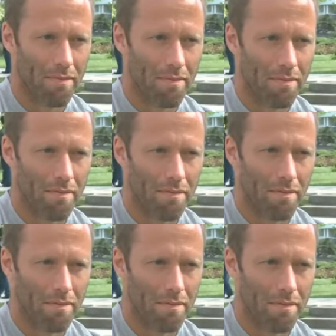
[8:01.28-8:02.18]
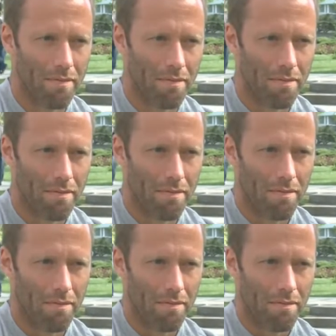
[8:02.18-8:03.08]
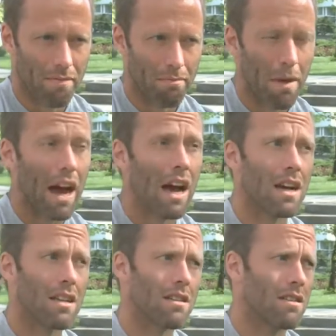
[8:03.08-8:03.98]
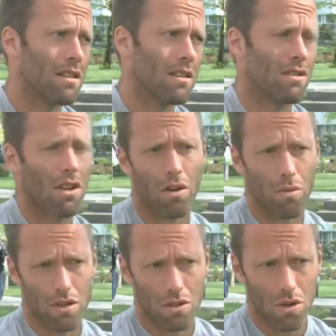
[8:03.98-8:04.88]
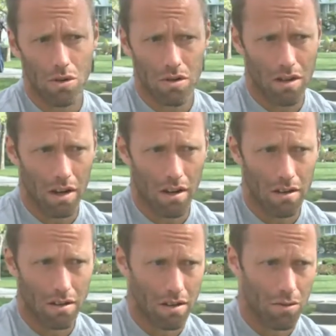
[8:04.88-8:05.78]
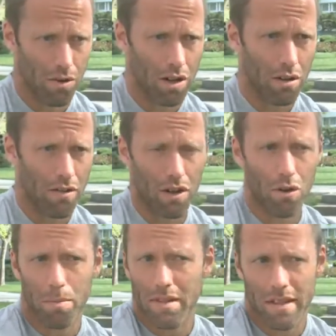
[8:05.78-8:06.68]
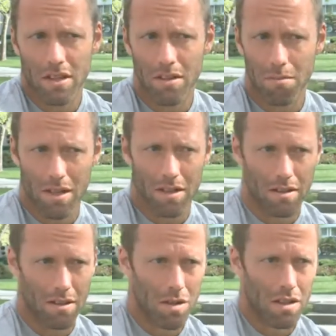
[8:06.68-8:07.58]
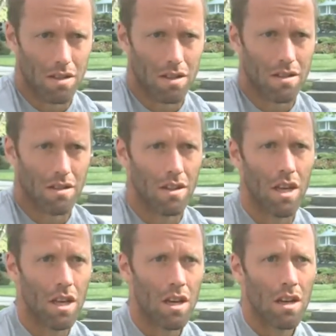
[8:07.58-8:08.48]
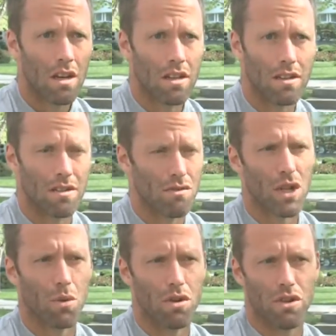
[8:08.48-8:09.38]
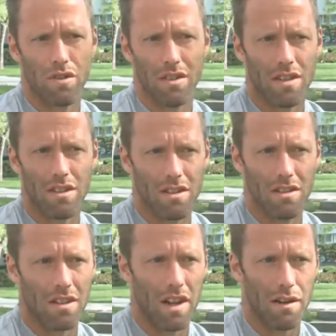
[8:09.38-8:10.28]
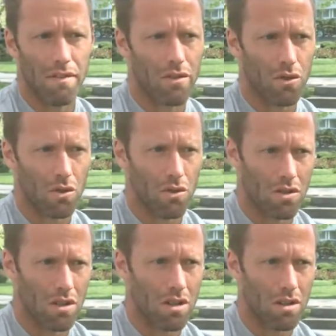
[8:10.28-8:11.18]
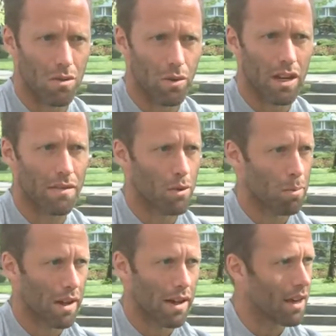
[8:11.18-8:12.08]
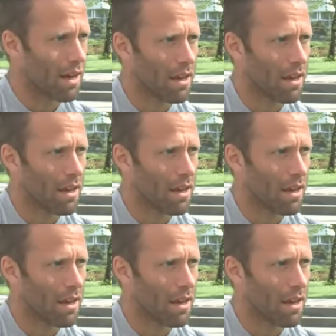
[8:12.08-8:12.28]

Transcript: the Londra. Bah, that's that, that's a long way to go. Still, uh, we're in a very good position, but I mean it's it's three quarters of the season is still left, so uh, we have to play